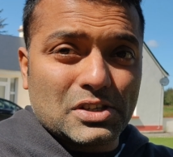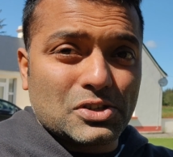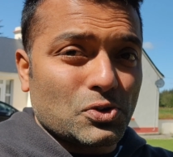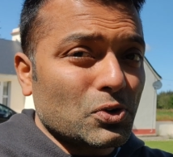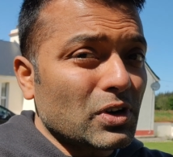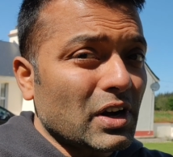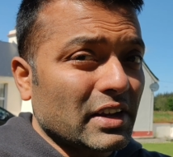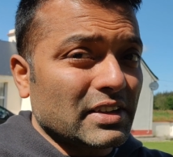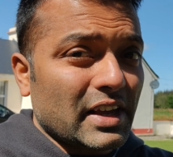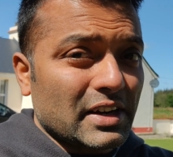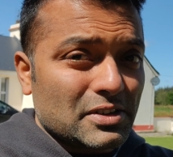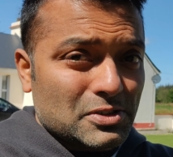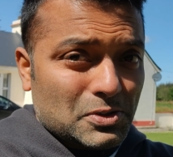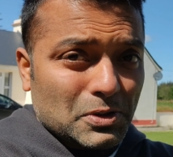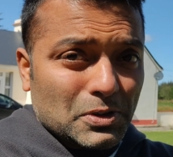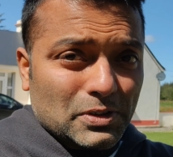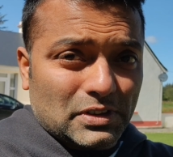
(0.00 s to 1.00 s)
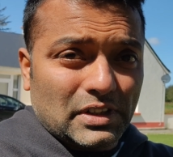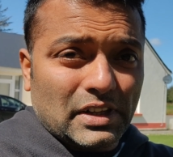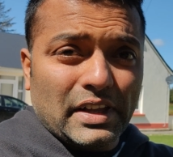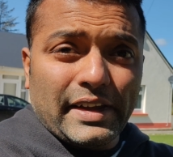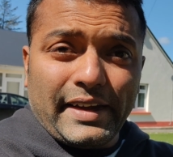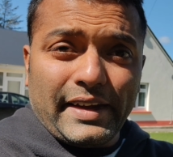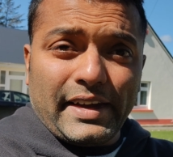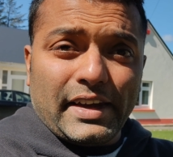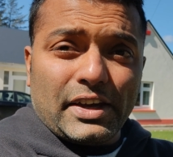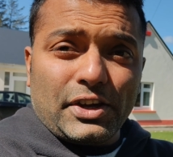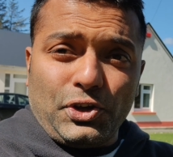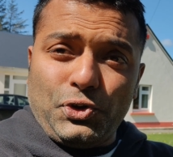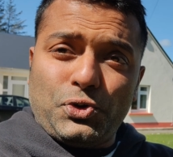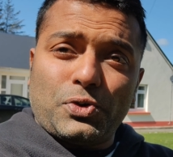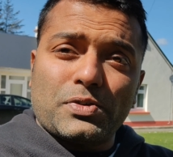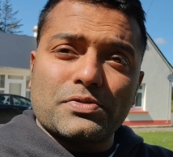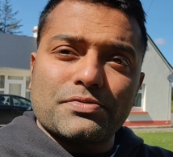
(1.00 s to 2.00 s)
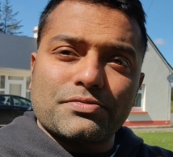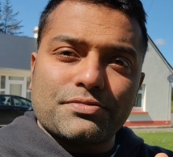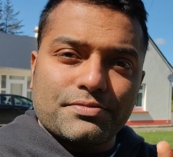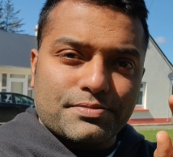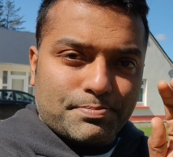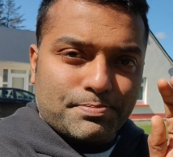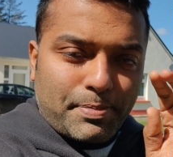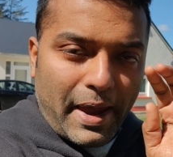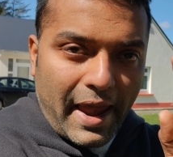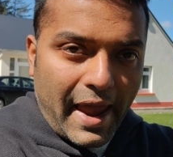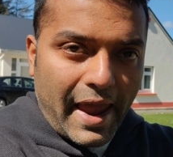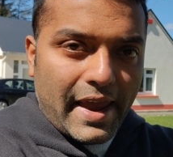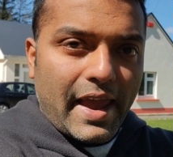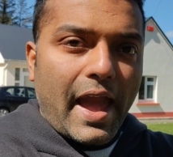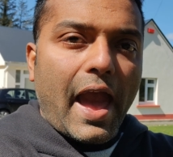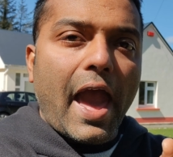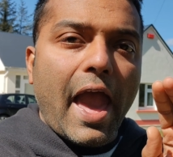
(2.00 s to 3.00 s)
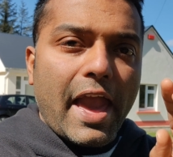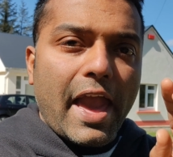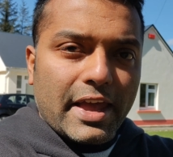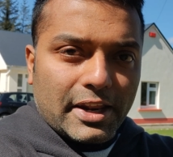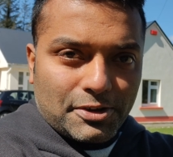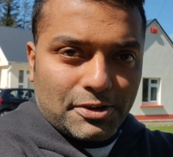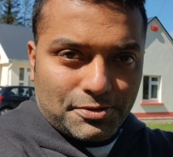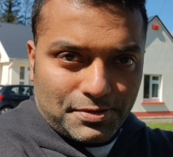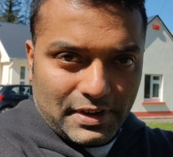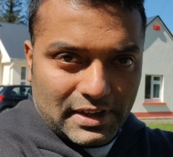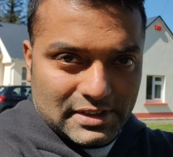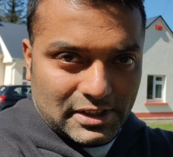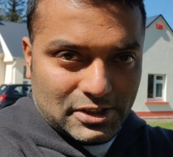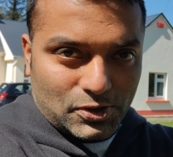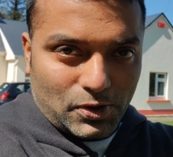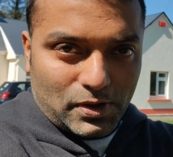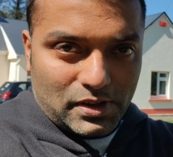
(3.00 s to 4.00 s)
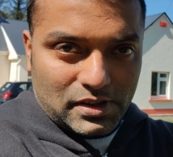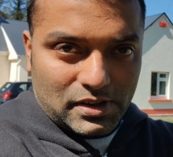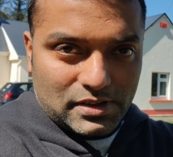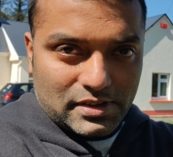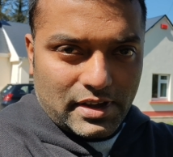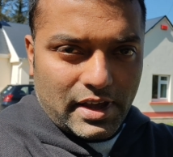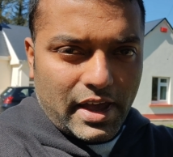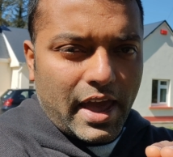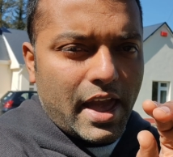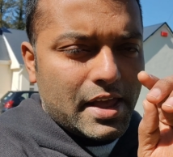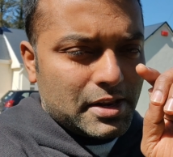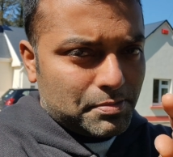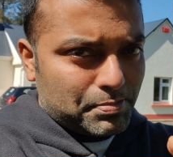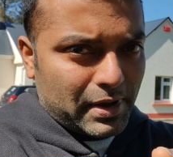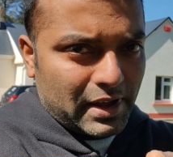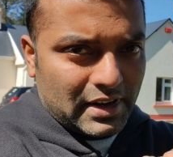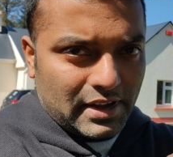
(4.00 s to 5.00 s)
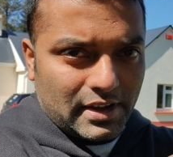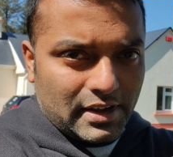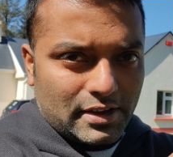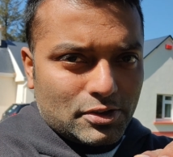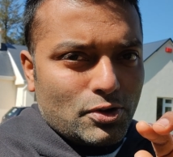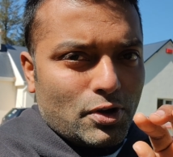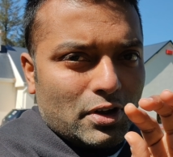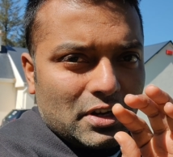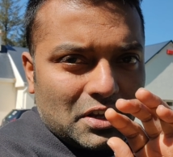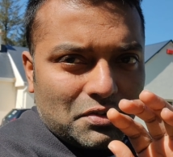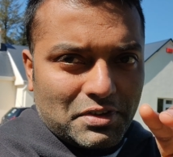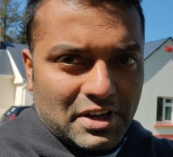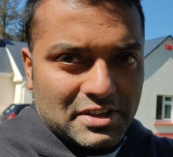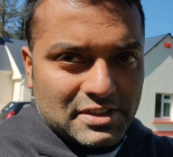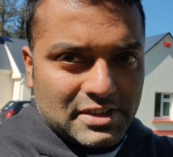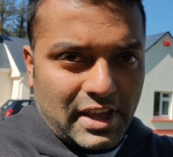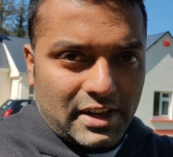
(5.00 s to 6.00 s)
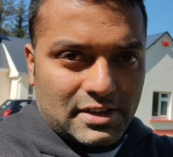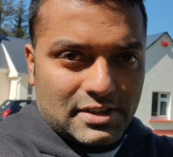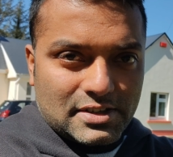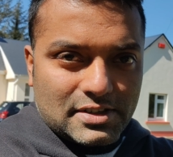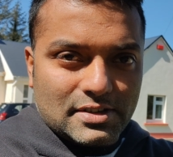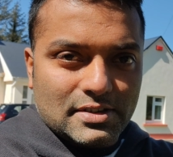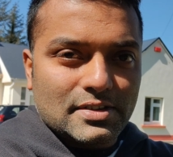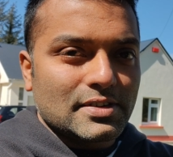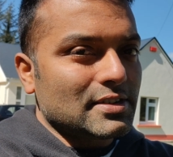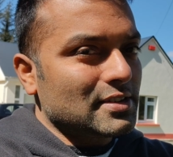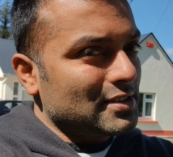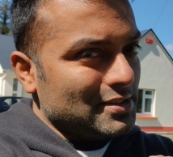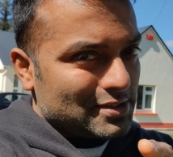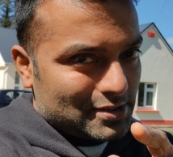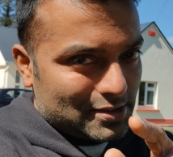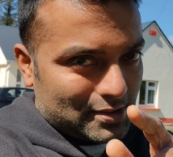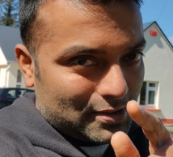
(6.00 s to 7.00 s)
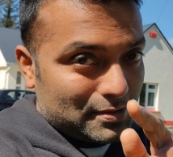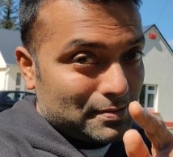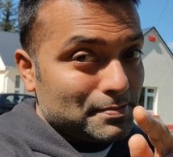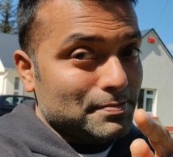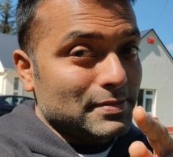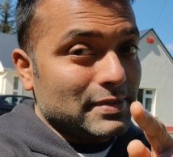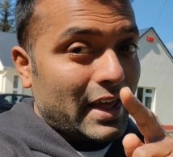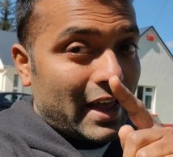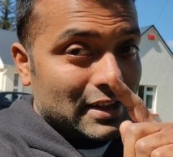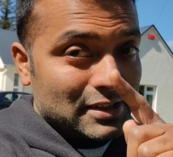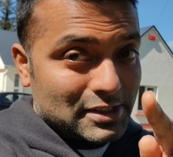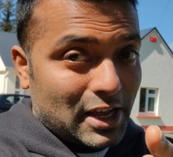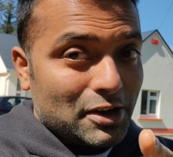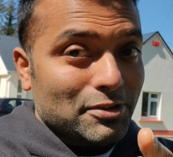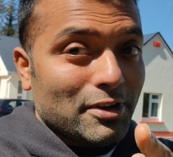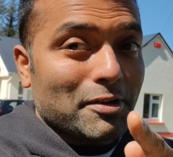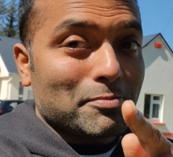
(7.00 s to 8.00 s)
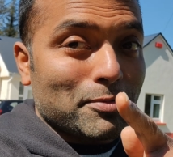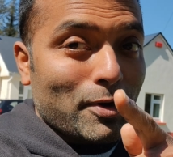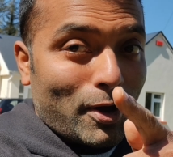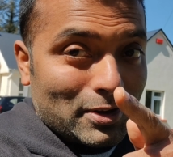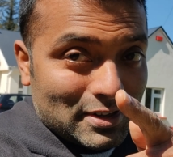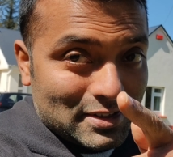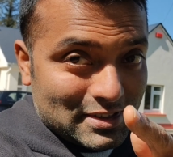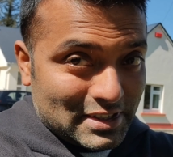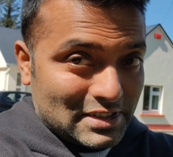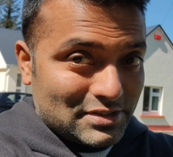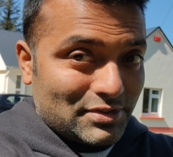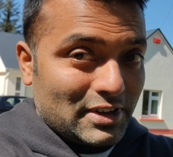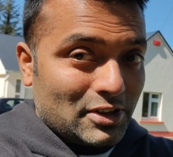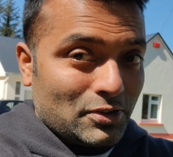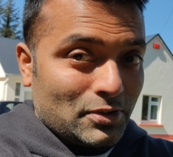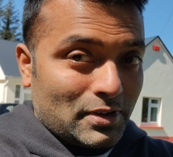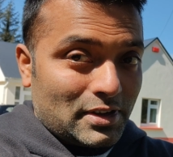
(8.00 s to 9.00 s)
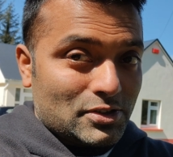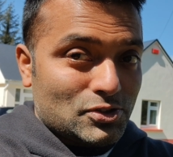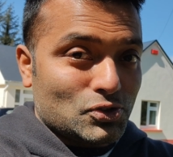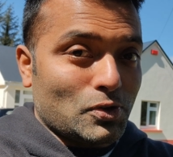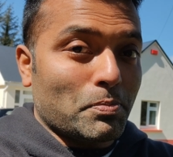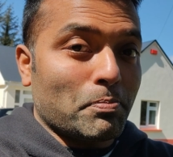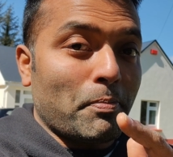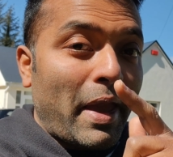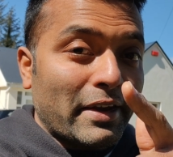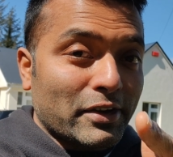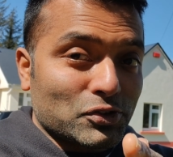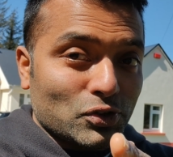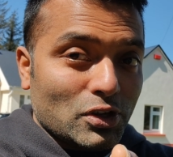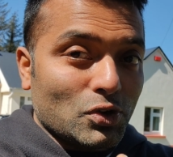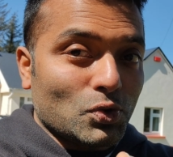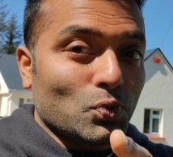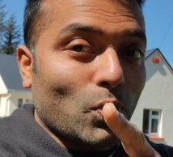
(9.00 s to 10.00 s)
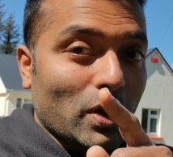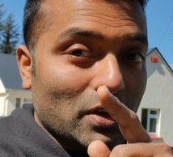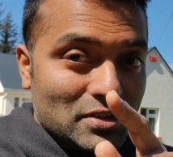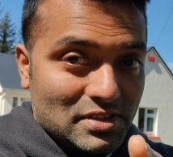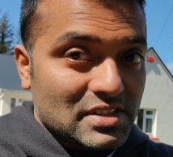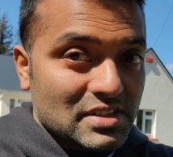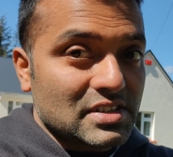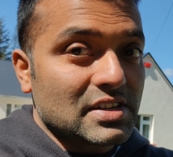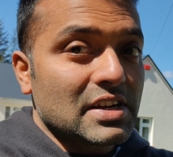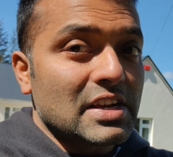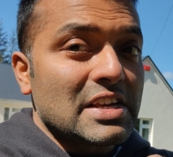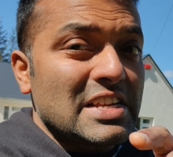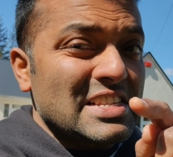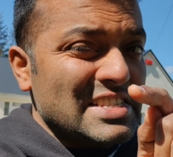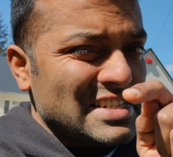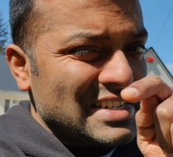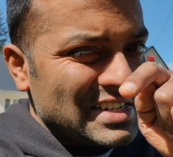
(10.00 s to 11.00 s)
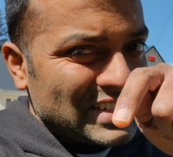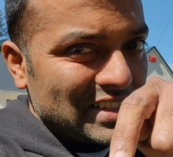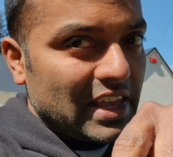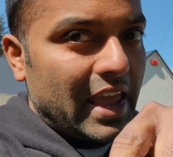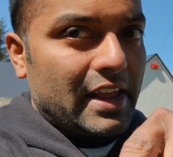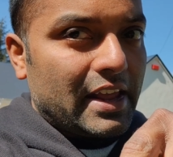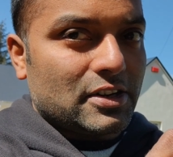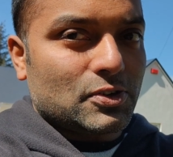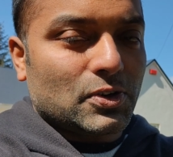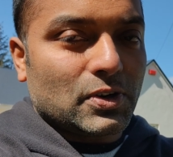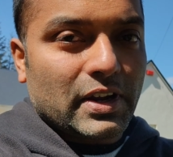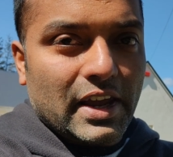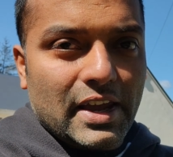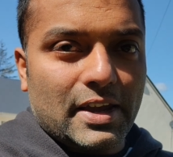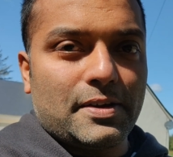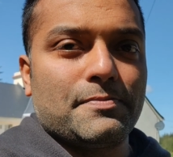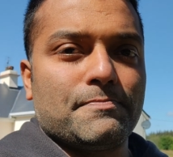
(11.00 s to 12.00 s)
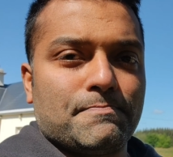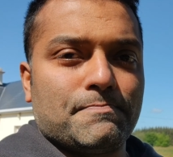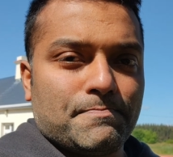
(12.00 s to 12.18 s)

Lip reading: It's not like that at all. You don't pay any fees at all, any penny, not even a cent. So that's how important this video is. So make sure you watch it till the end, okay?